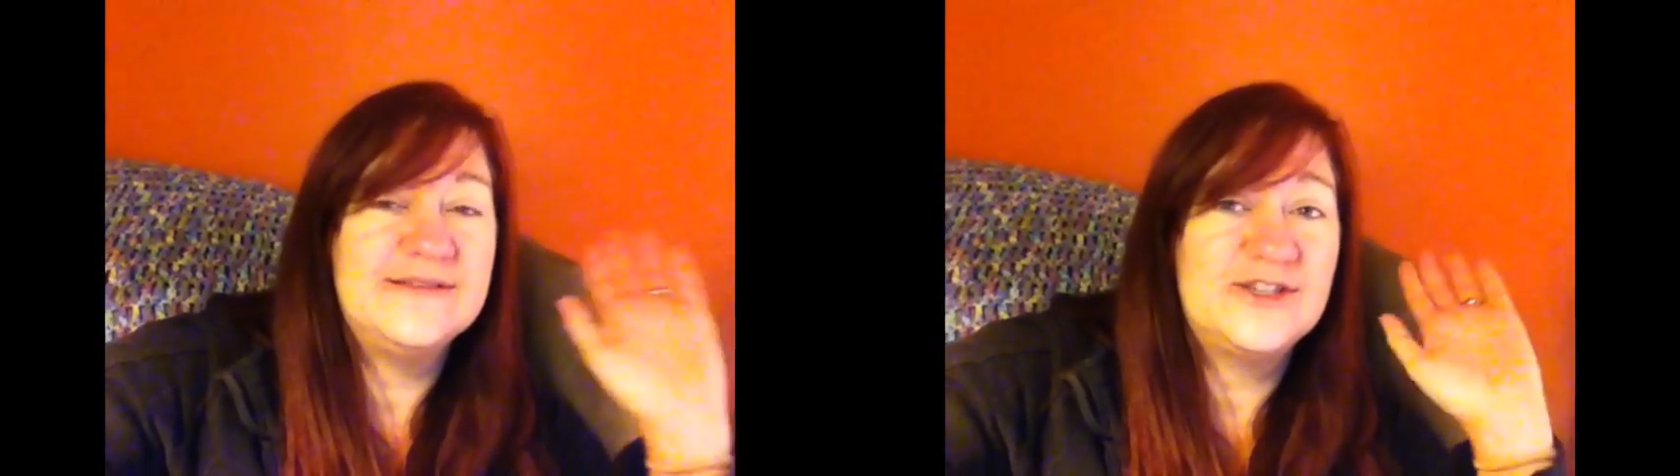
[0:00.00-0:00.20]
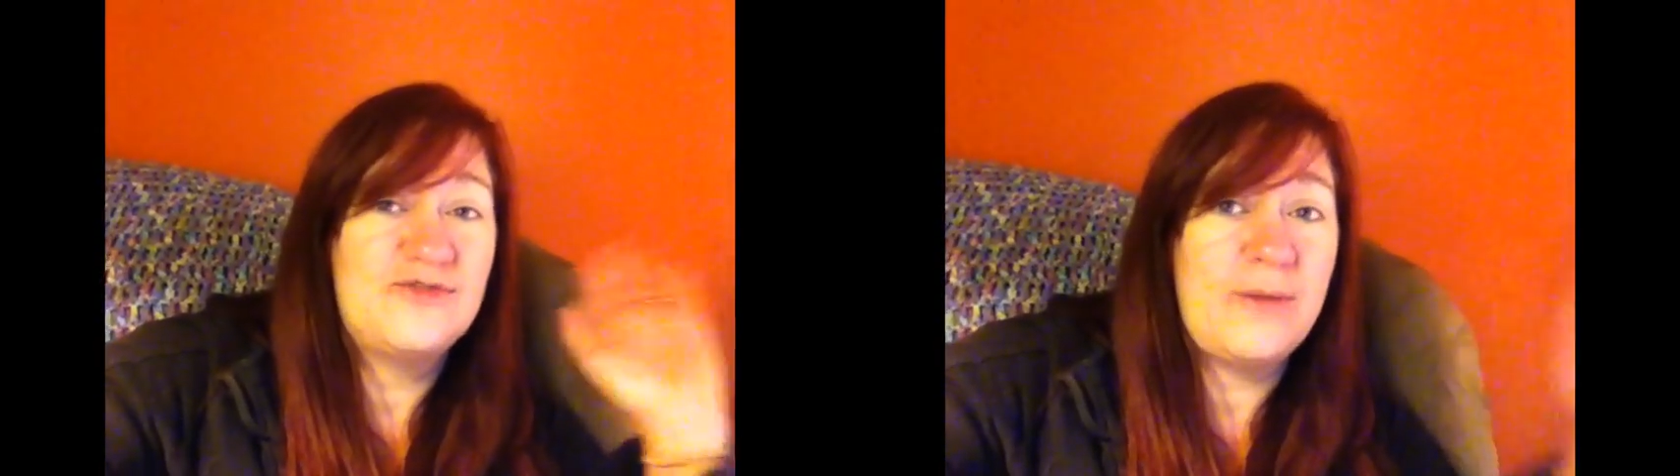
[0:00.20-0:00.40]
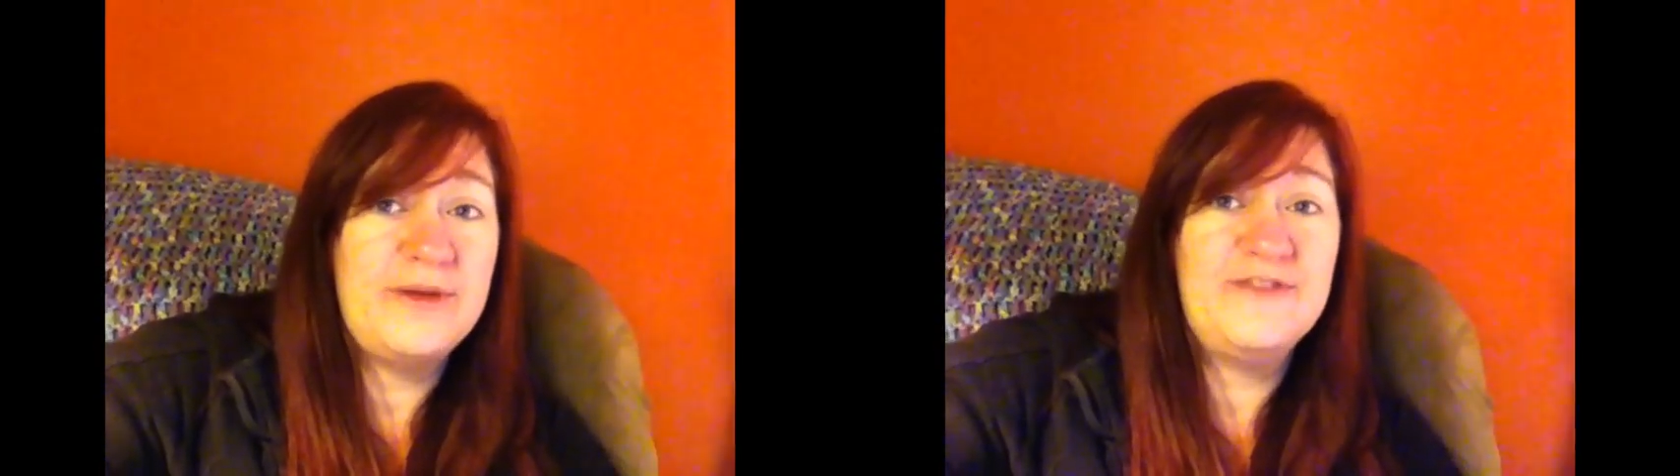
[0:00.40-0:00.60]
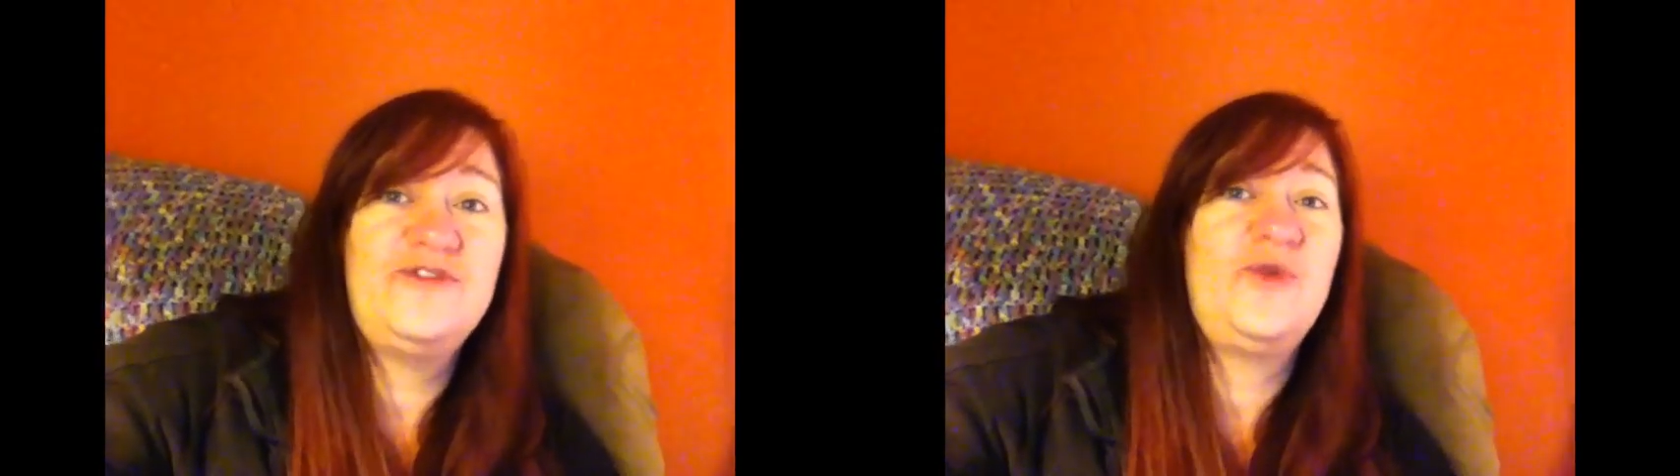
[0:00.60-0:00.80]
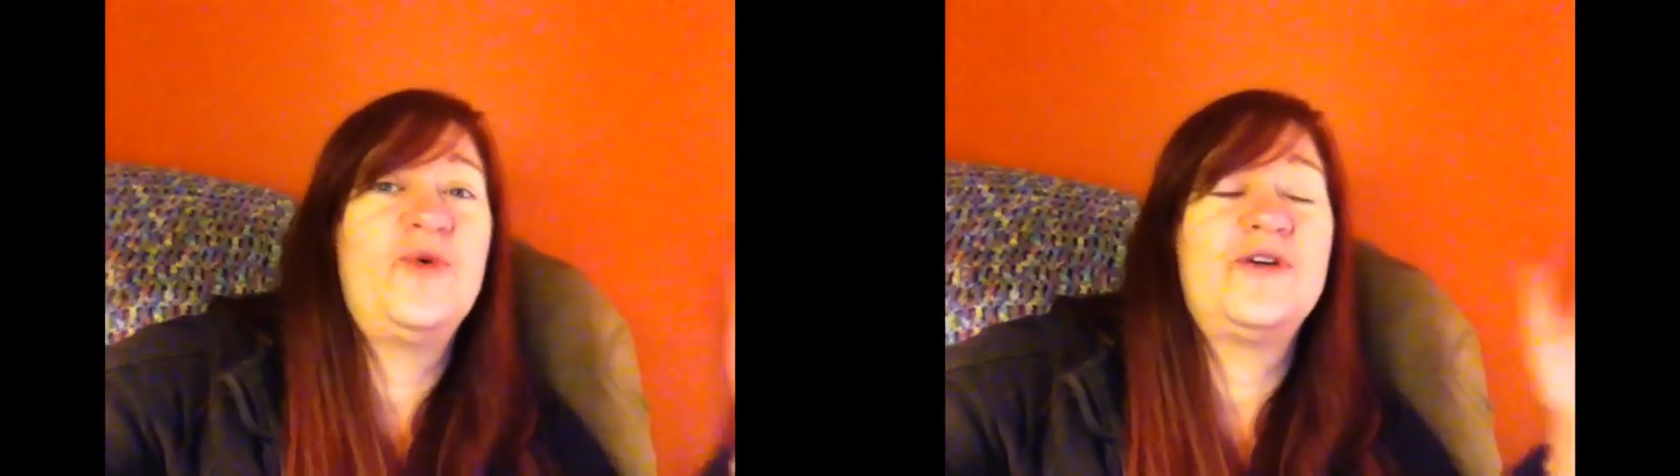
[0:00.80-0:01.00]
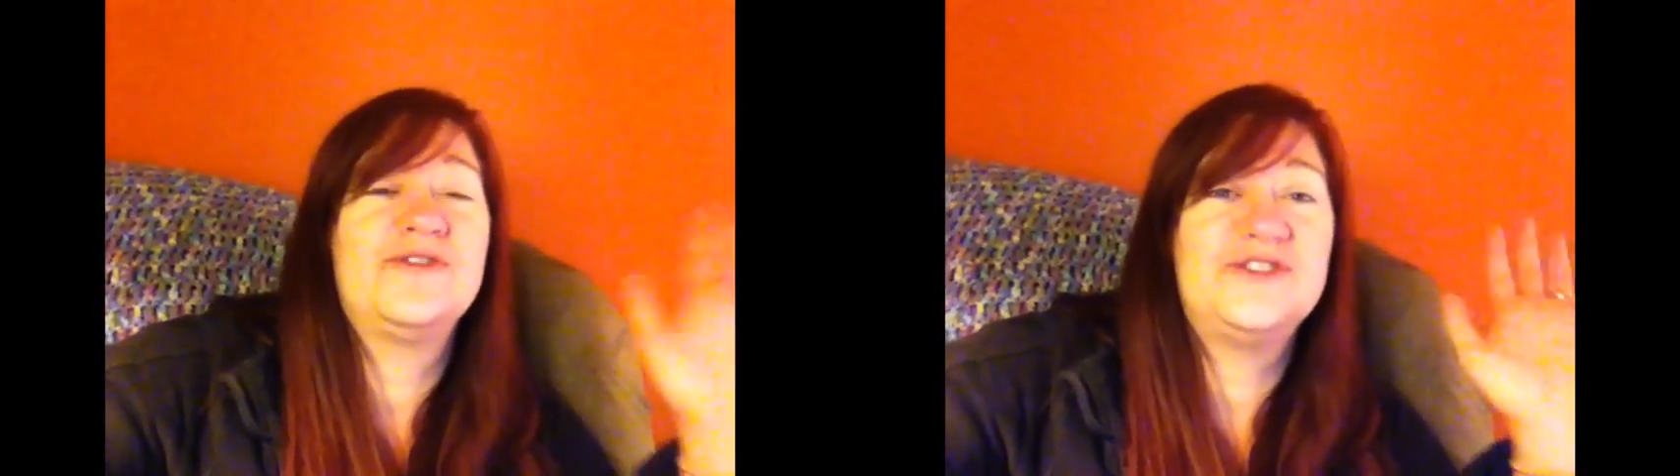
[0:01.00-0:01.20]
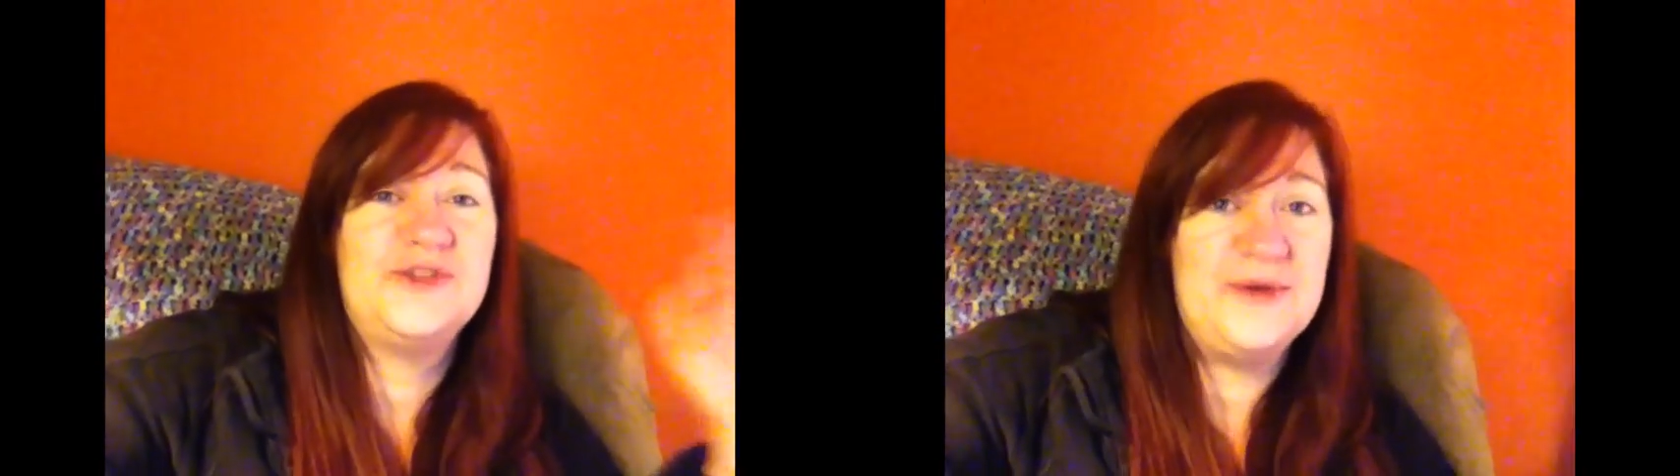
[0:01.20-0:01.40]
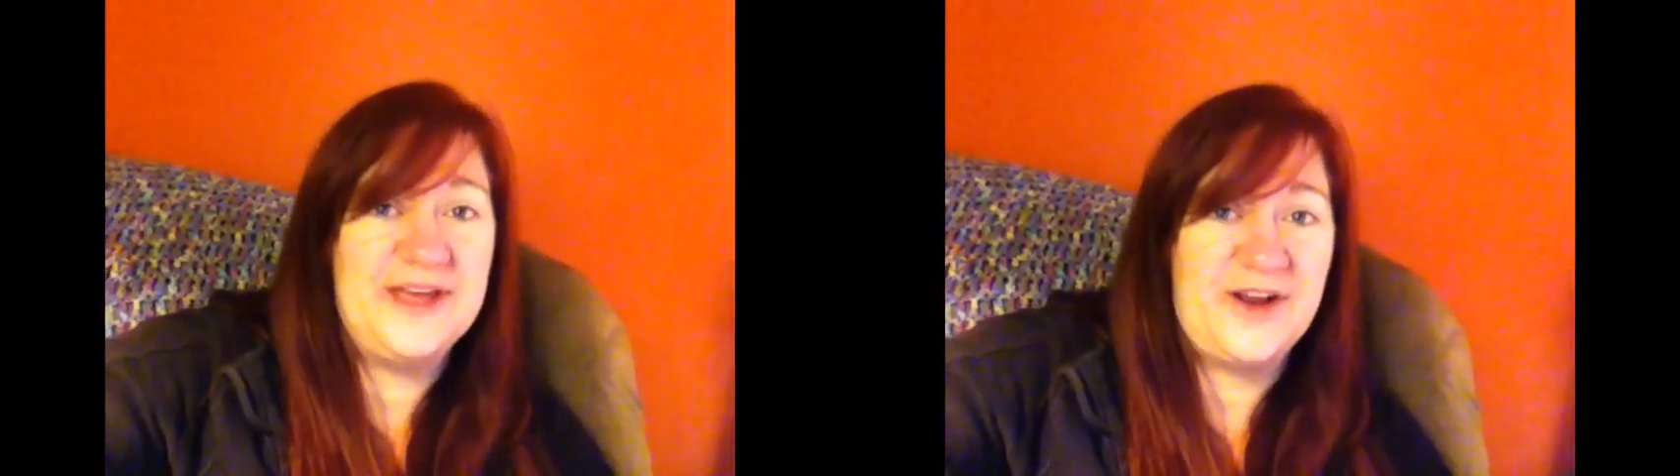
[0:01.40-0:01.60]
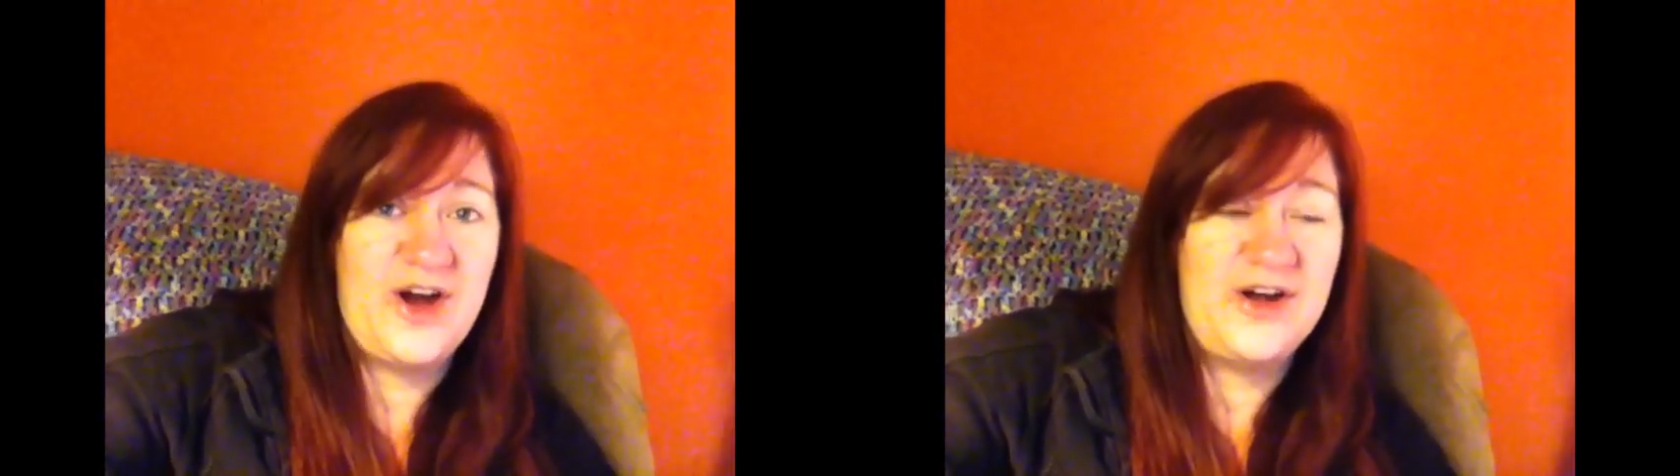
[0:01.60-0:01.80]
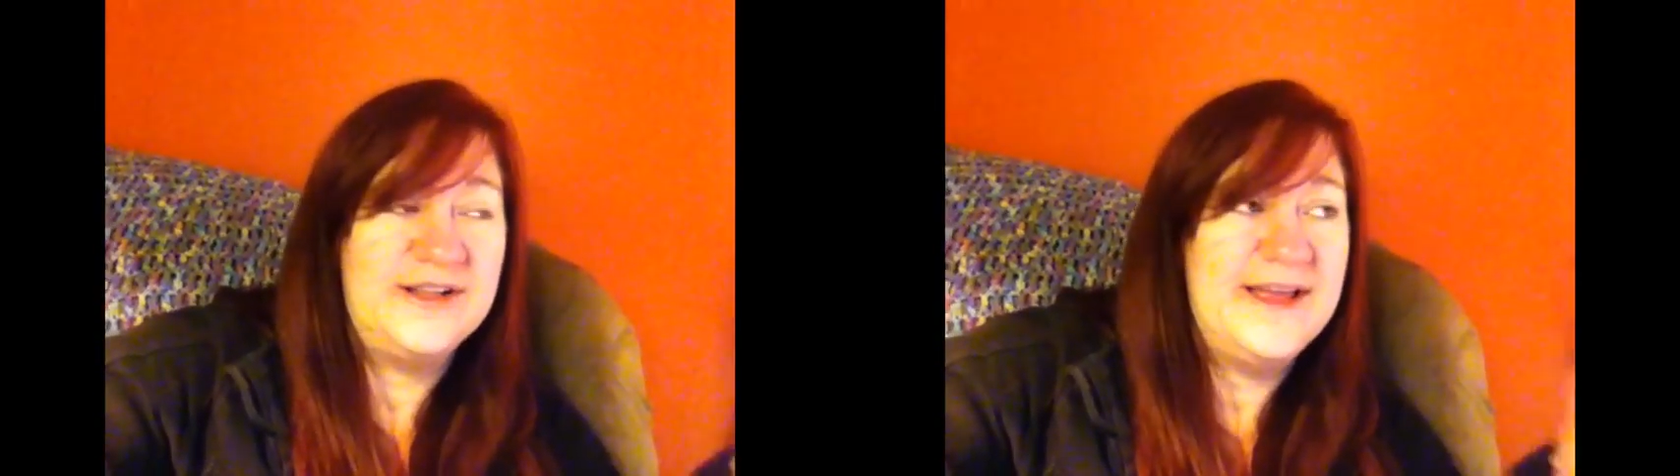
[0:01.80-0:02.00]
scrubbing floors, doing it
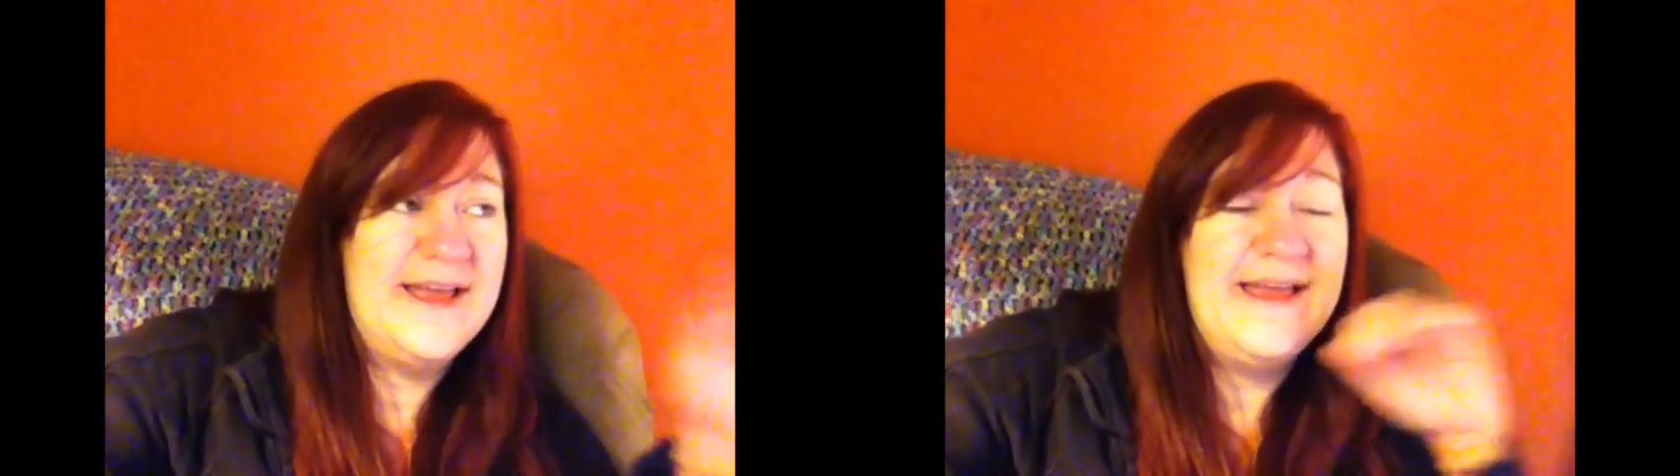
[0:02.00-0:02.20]
all